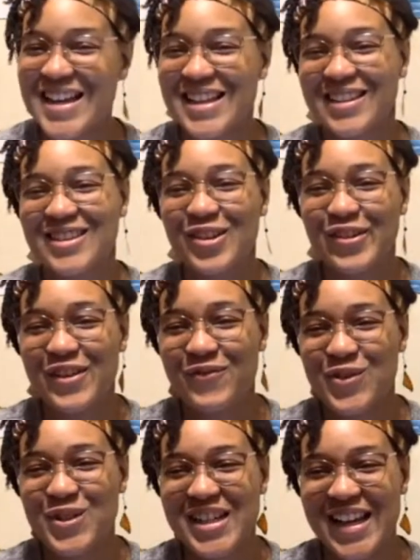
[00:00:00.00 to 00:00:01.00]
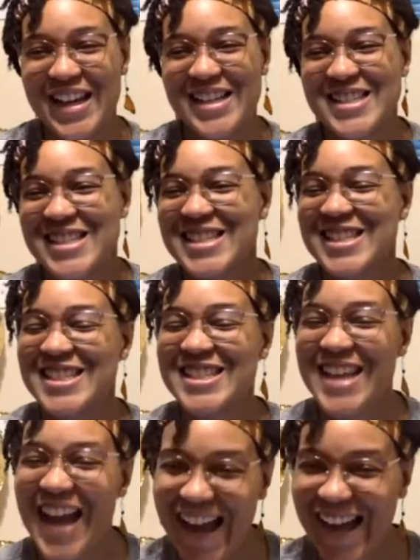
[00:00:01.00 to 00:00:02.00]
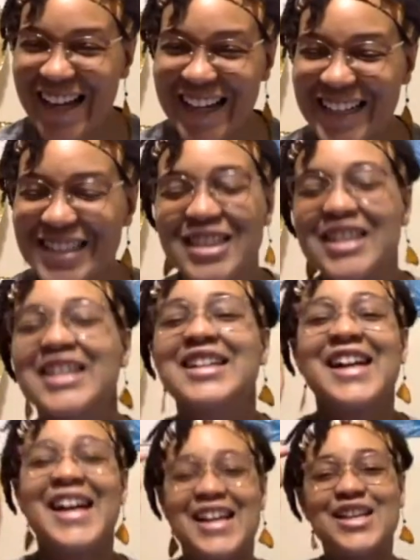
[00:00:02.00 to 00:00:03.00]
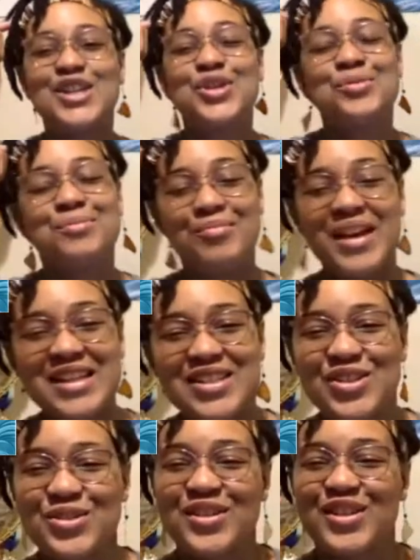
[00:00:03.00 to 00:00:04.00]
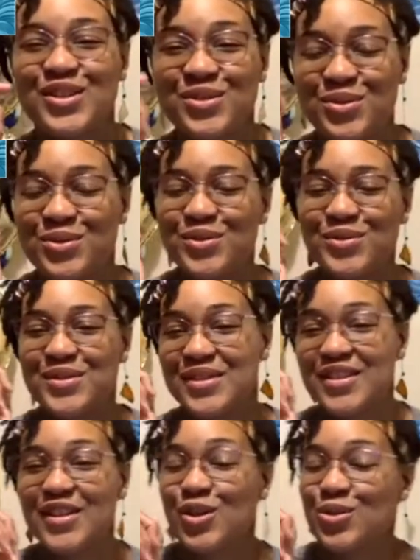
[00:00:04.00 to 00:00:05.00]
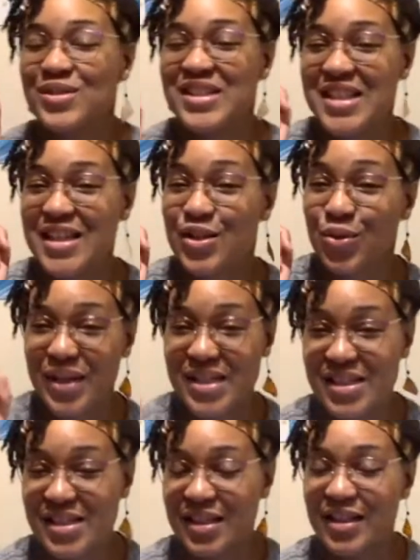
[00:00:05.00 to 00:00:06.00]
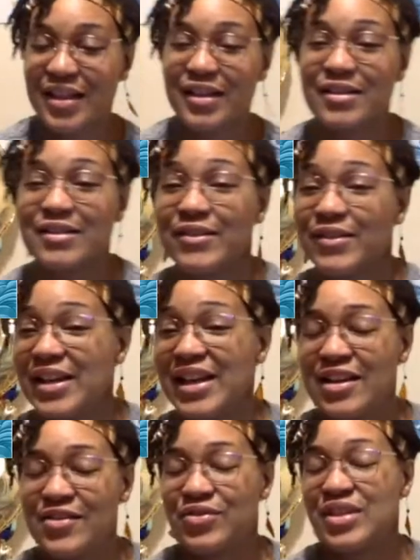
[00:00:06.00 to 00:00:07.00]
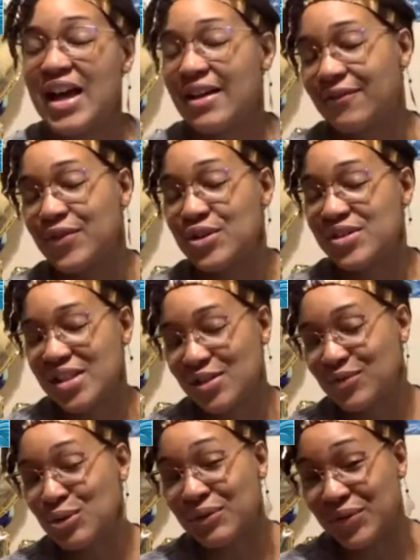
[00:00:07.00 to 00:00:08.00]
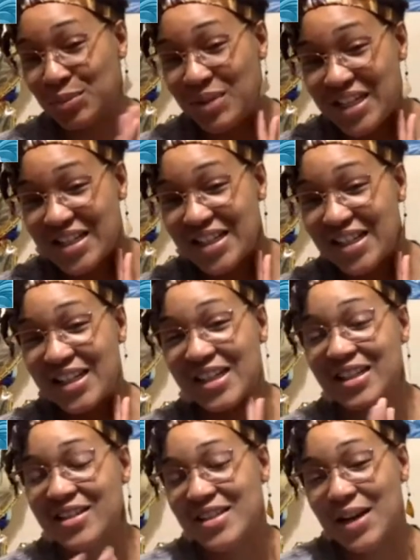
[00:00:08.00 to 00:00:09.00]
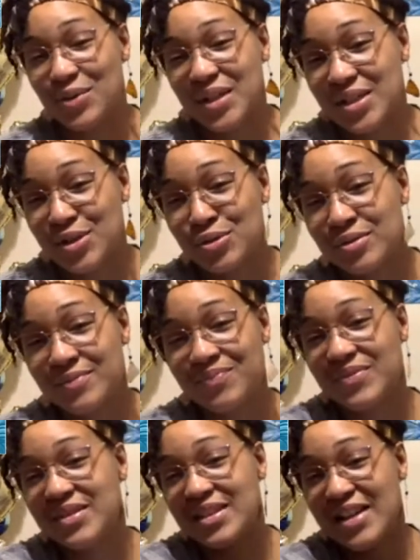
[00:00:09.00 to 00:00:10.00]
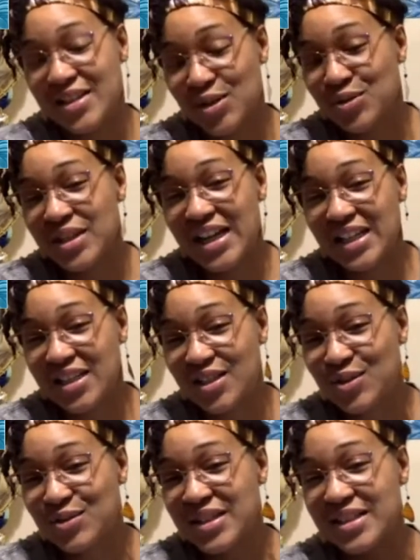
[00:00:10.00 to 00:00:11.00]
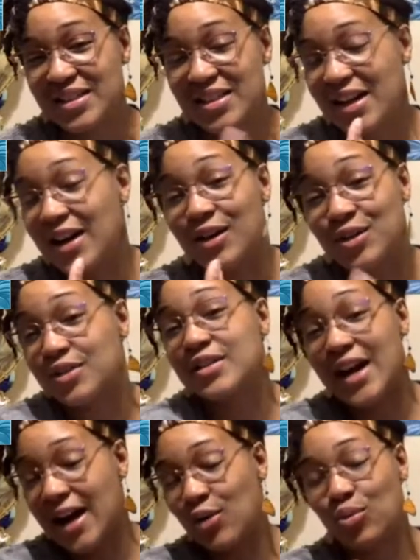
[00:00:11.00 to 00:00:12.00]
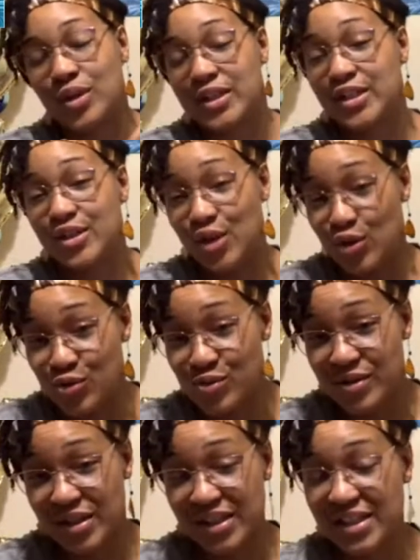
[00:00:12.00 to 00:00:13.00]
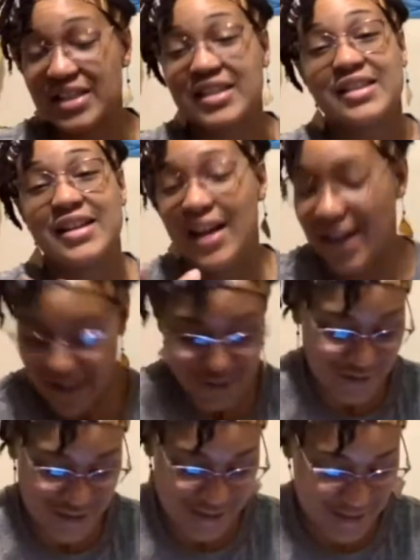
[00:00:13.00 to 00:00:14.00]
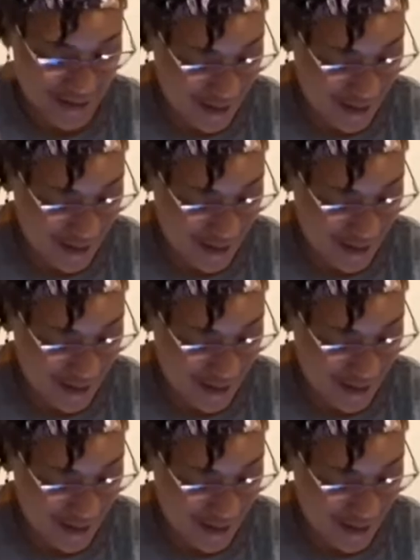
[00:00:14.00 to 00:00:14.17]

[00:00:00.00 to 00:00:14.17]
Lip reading: in 34 days. Yay! And you make sure you go see Greece. If not for yourself, do it for me. Because I want to know. I told Yadi to do it. I want to know how is